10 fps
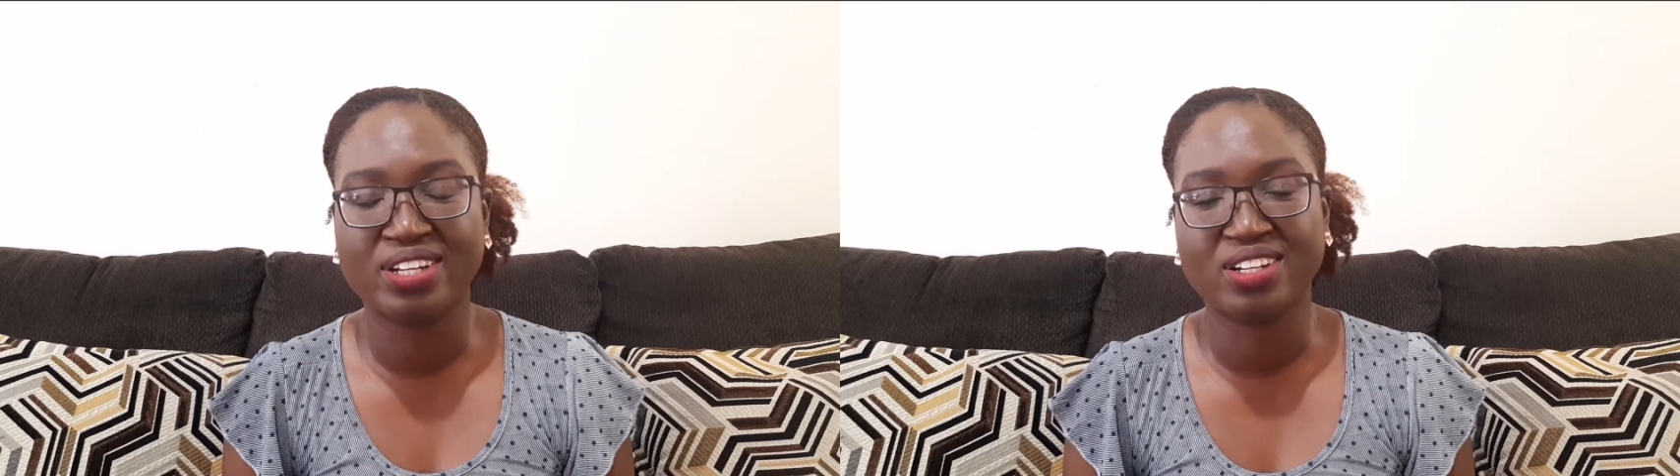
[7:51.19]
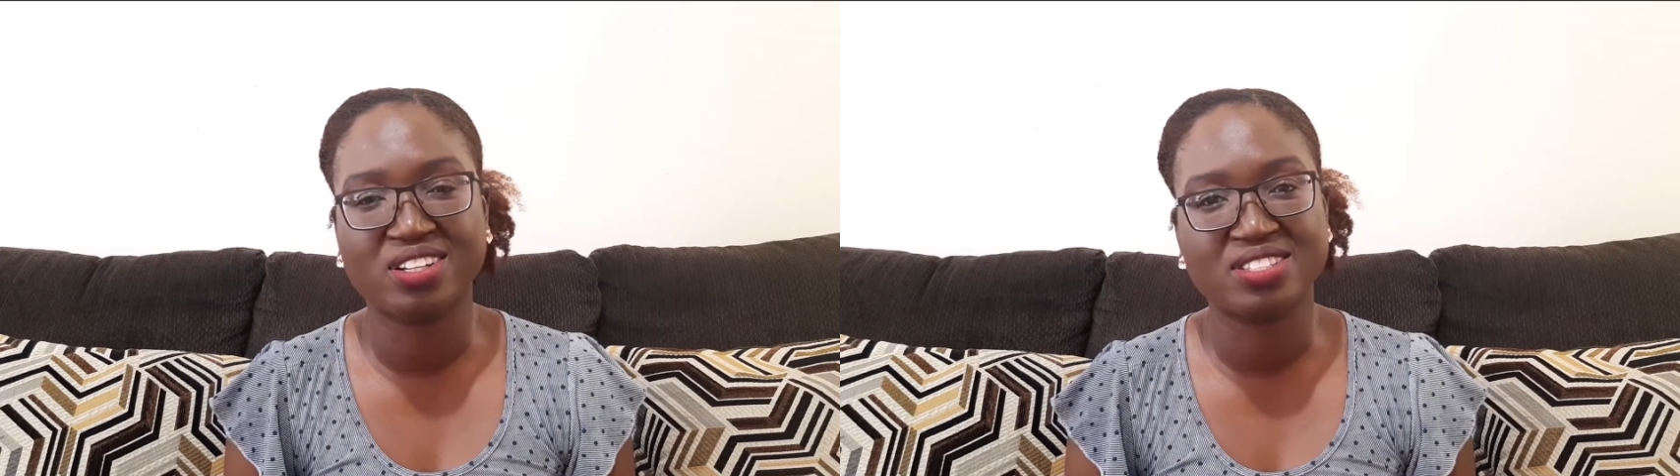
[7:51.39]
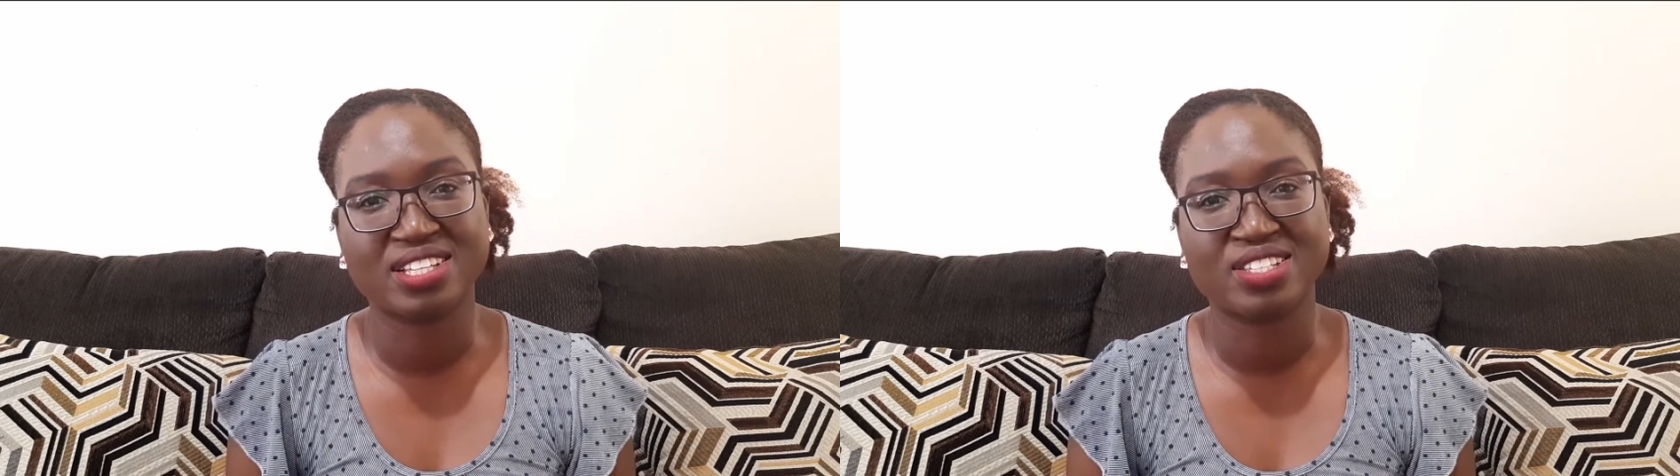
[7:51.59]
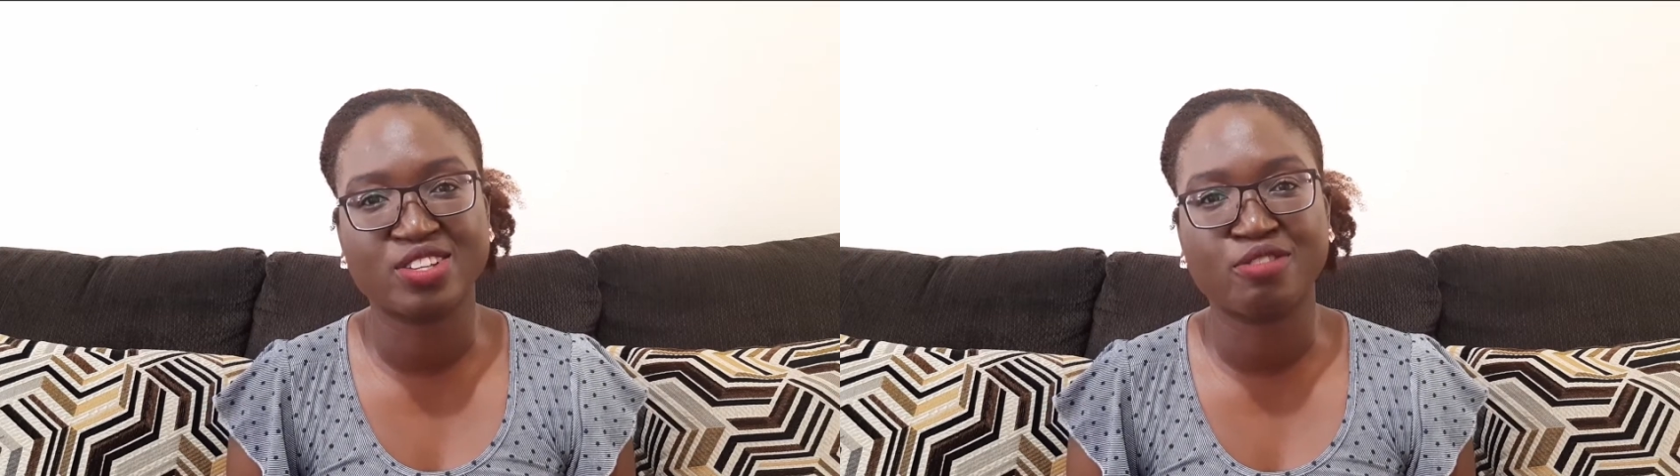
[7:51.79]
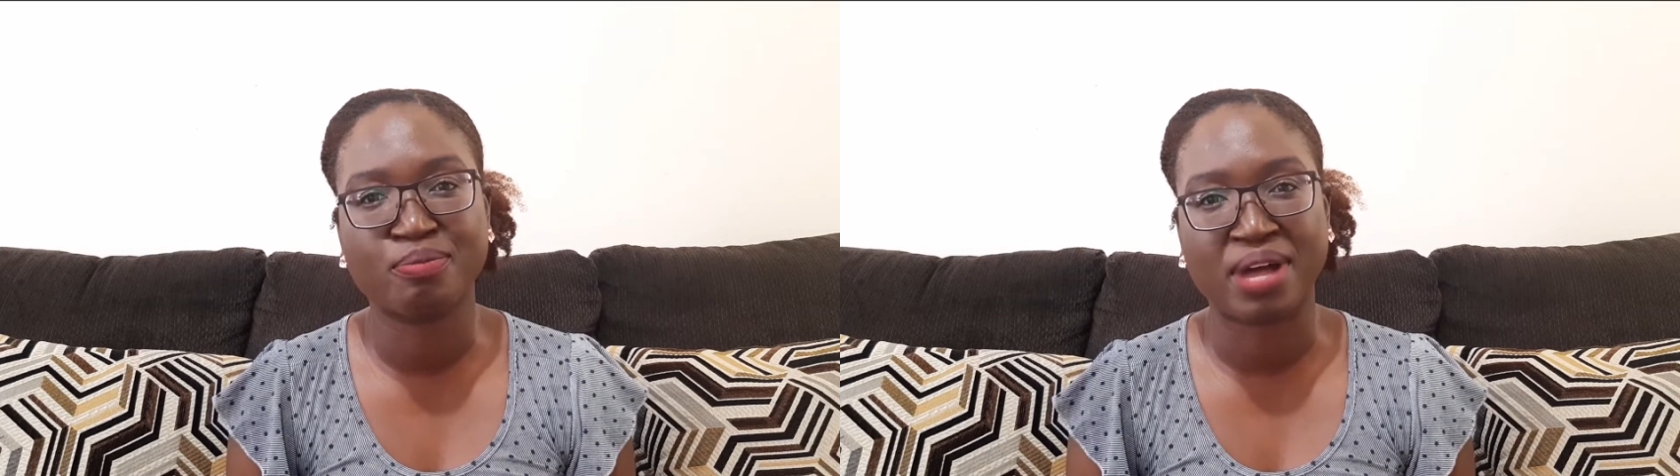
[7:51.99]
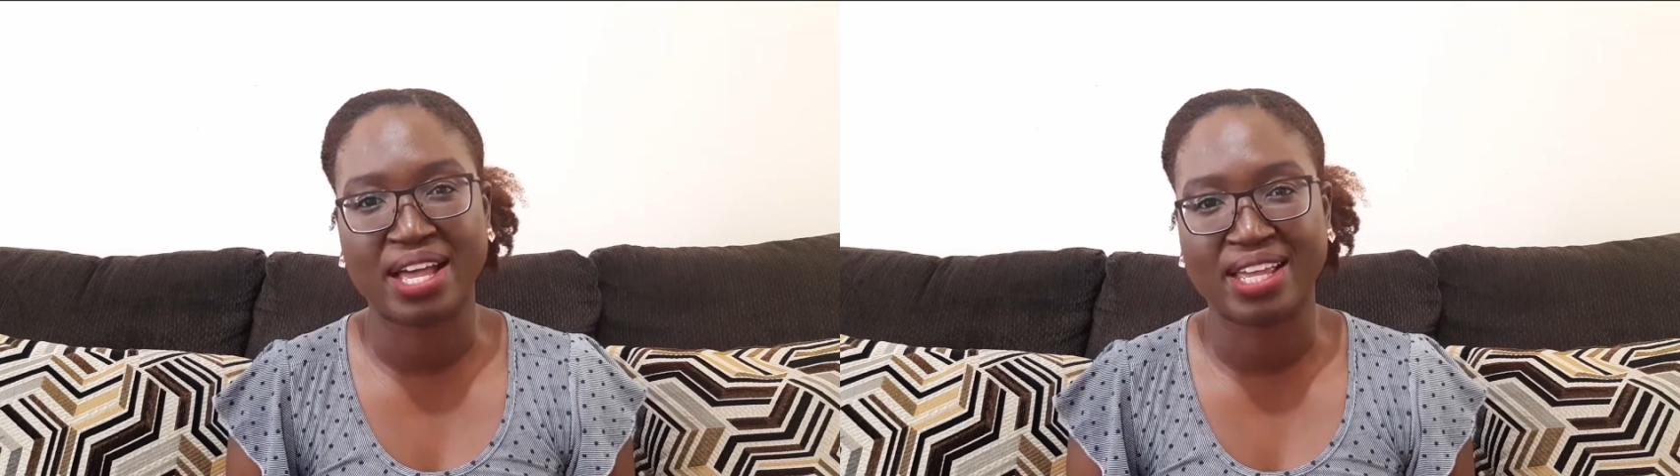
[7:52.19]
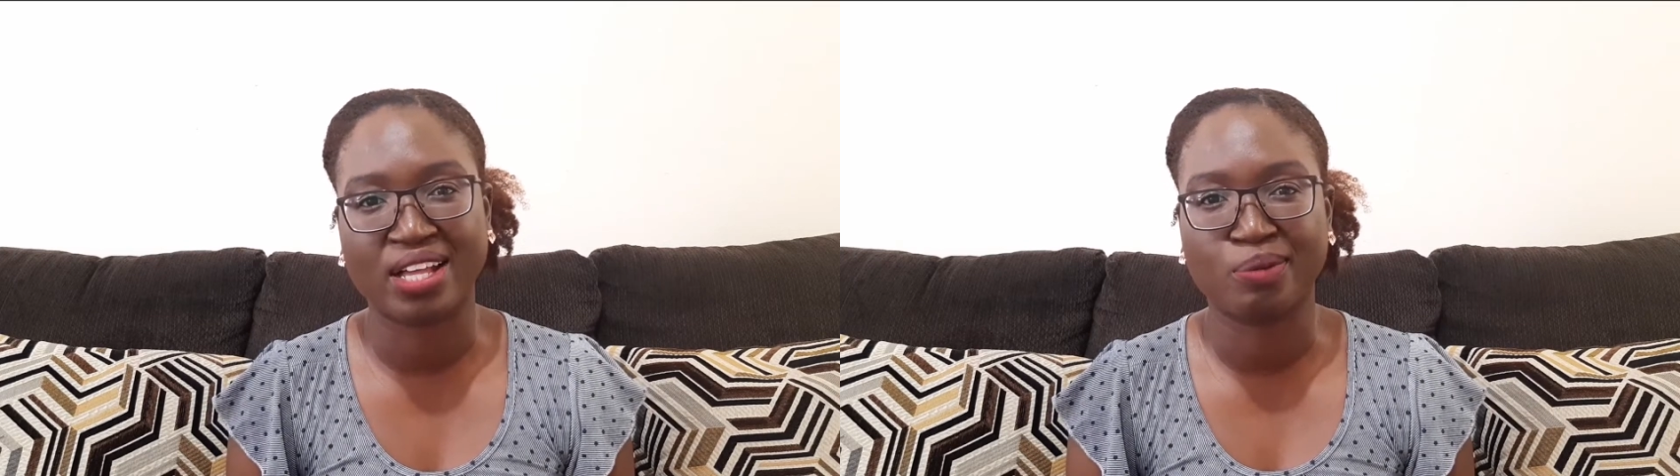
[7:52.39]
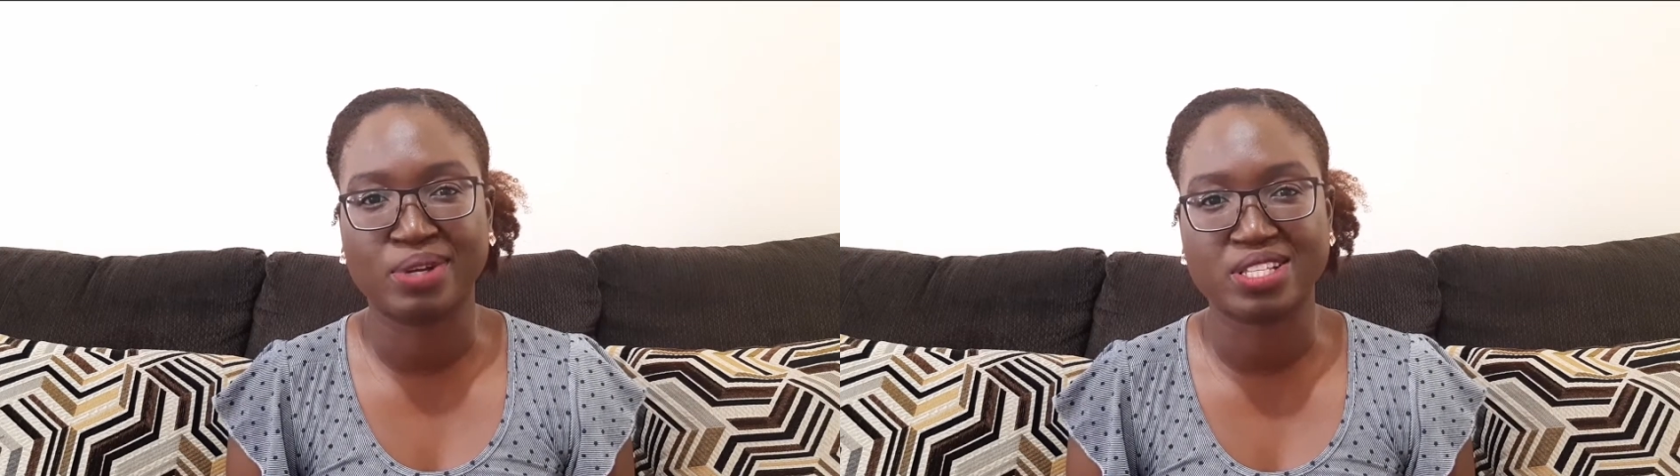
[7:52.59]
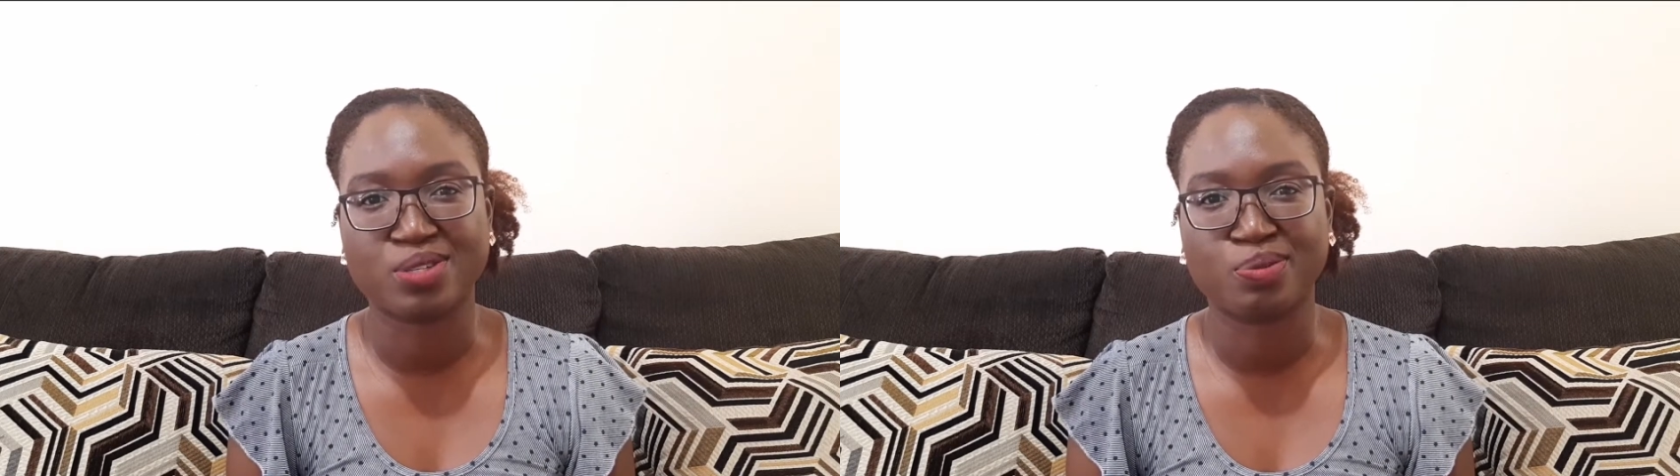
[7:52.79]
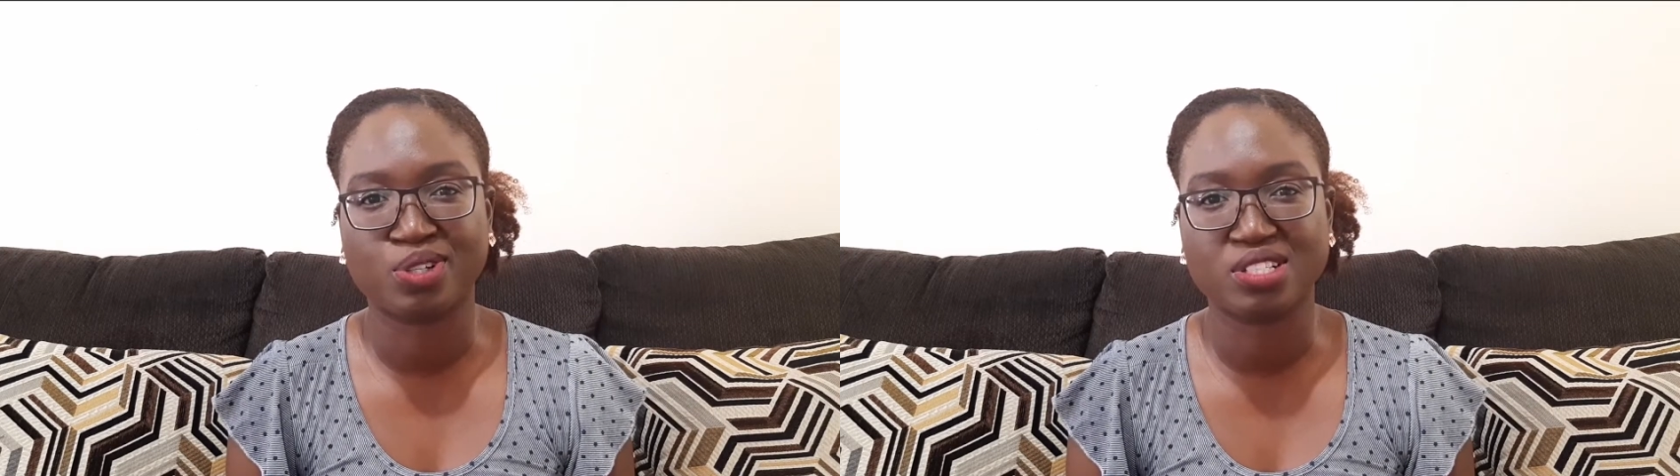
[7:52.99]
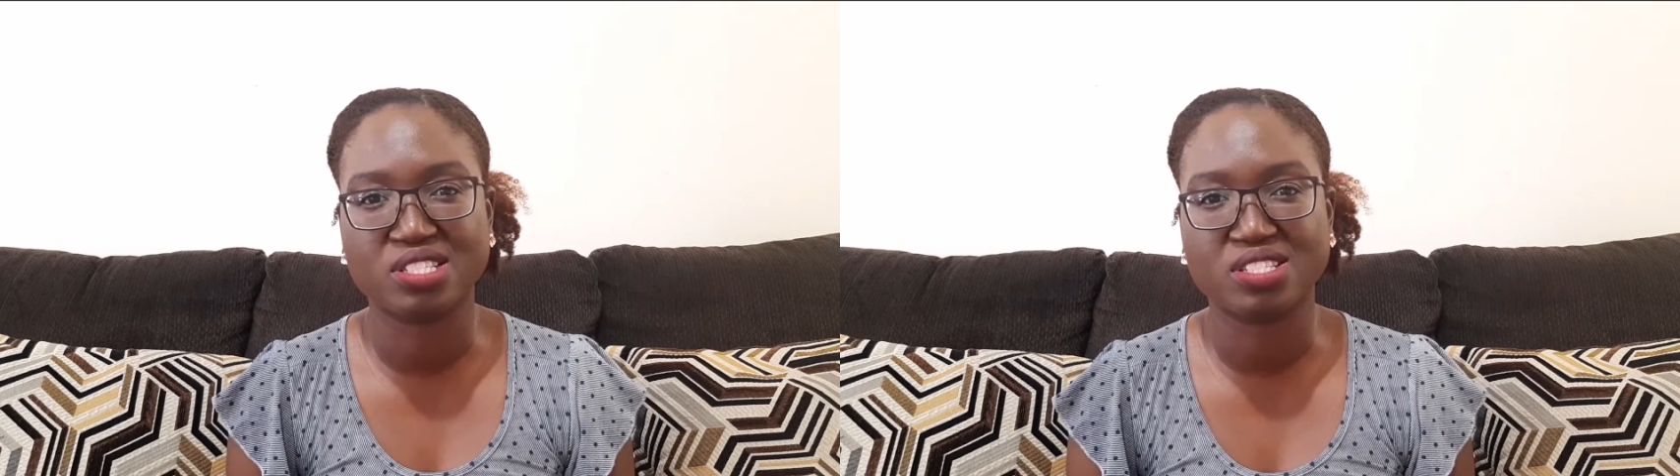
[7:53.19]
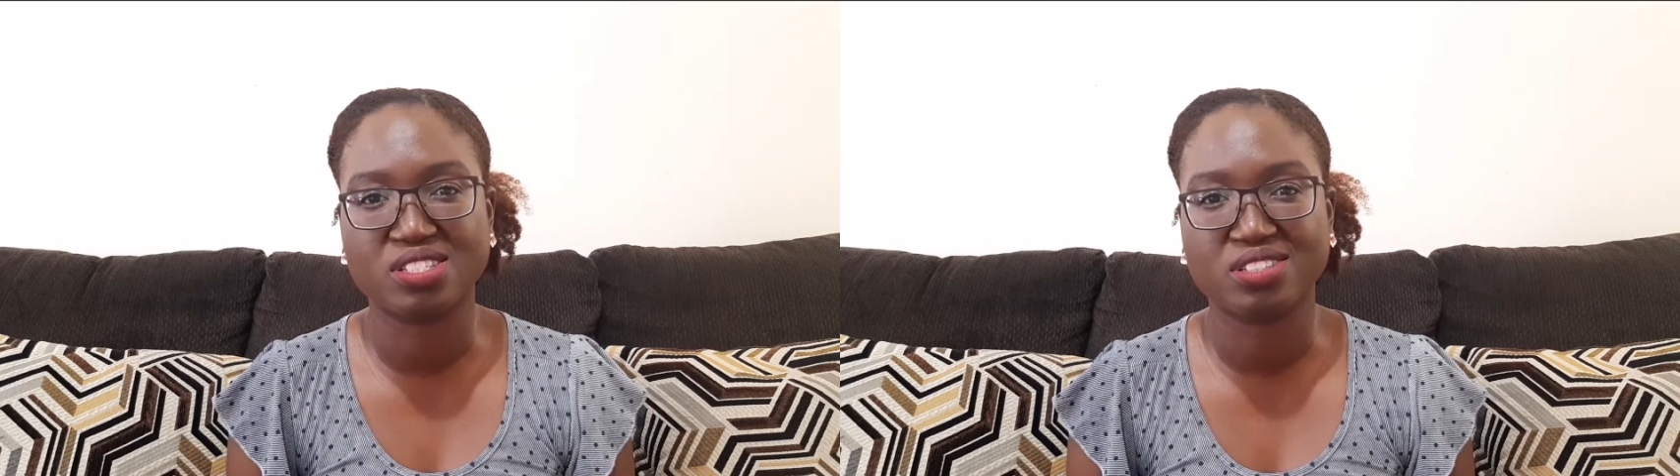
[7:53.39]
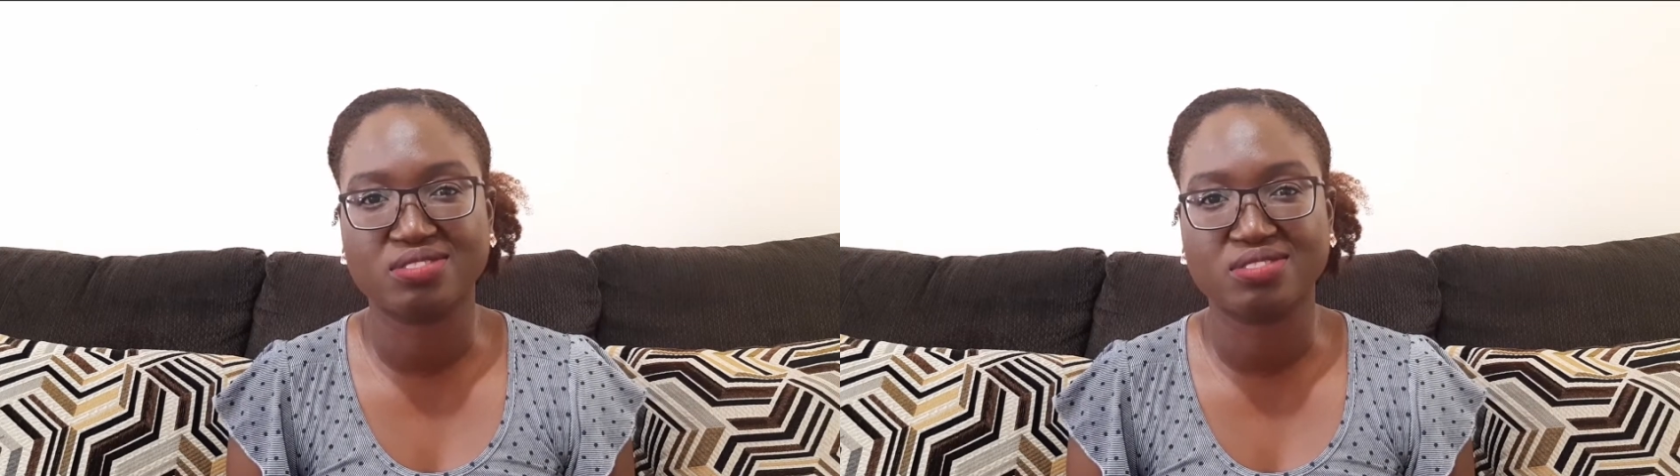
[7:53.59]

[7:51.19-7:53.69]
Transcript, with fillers: contents of my alabaster box.